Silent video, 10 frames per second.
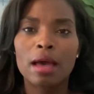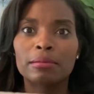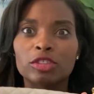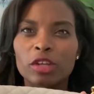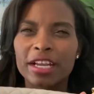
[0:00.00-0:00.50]

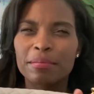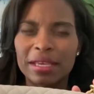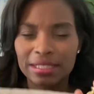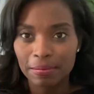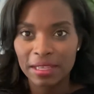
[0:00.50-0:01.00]
Try to
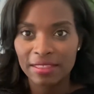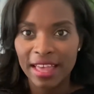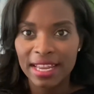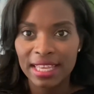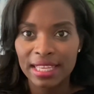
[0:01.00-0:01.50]
pick something
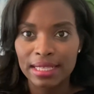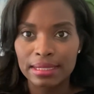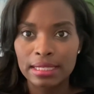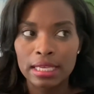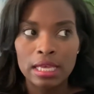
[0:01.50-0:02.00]
that
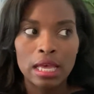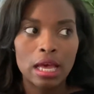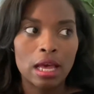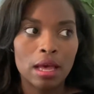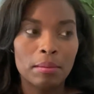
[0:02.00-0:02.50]
is
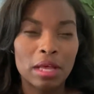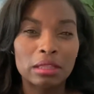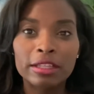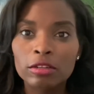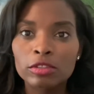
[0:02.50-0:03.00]
a
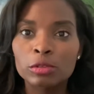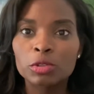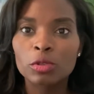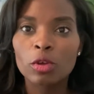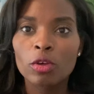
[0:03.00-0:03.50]
little
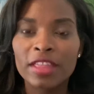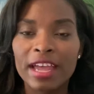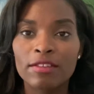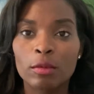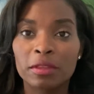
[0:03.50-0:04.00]
neutral that
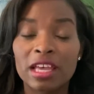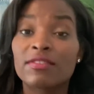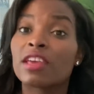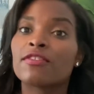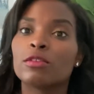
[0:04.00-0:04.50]
everyone would love
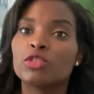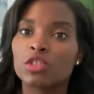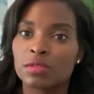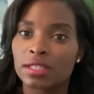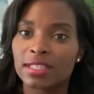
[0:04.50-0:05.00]
if you
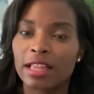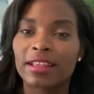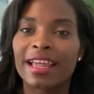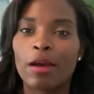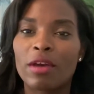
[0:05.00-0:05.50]
choose to sell
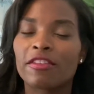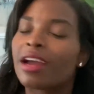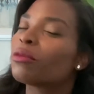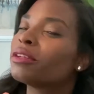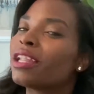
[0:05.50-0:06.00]
it. However,
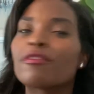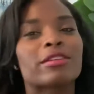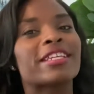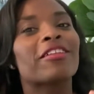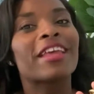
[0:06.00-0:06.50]
I will never
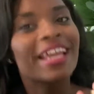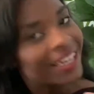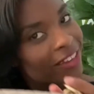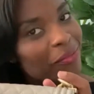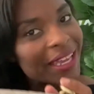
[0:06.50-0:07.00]
sell
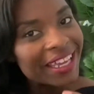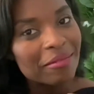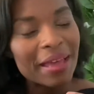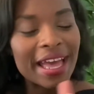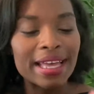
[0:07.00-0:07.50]
any of my
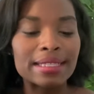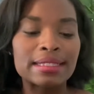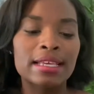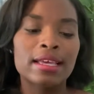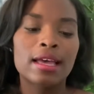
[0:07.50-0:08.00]
handbags.
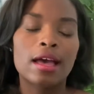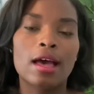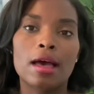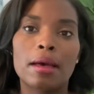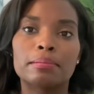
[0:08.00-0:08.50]

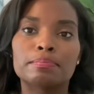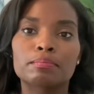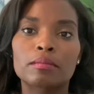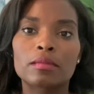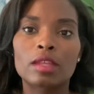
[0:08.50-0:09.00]

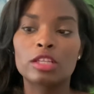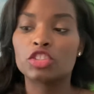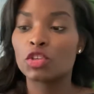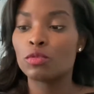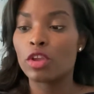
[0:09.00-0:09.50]

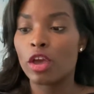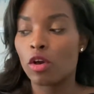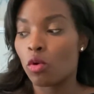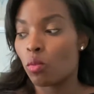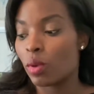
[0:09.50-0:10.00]
Do
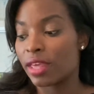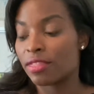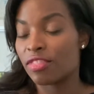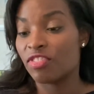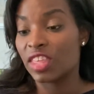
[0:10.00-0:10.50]
know
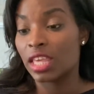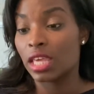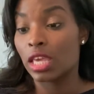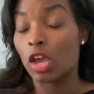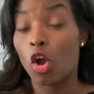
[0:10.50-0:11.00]
with
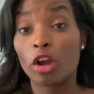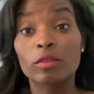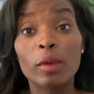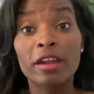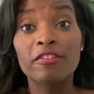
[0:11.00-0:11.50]
the
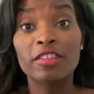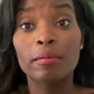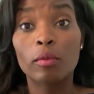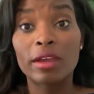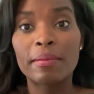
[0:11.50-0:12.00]
hardware for the
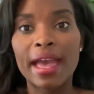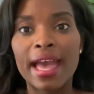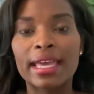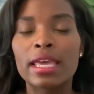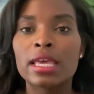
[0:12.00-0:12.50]
boy
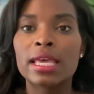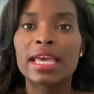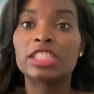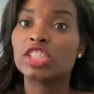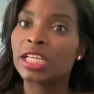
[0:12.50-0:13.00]
bag,
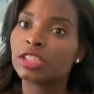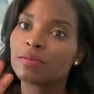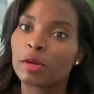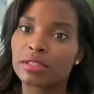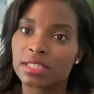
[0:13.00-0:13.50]
it changes
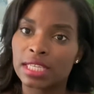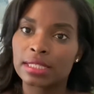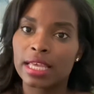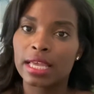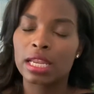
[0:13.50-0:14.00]
per
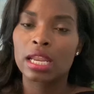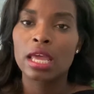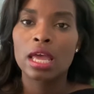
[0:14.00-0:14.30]
season.